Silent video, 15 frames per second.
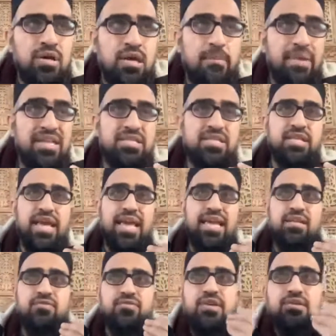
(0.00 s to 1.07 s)
it mentions
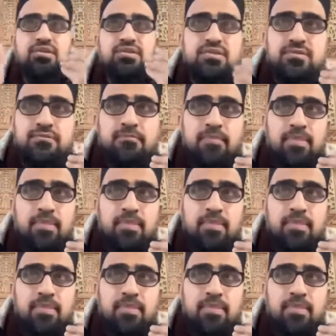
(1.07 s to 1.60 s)
8 things.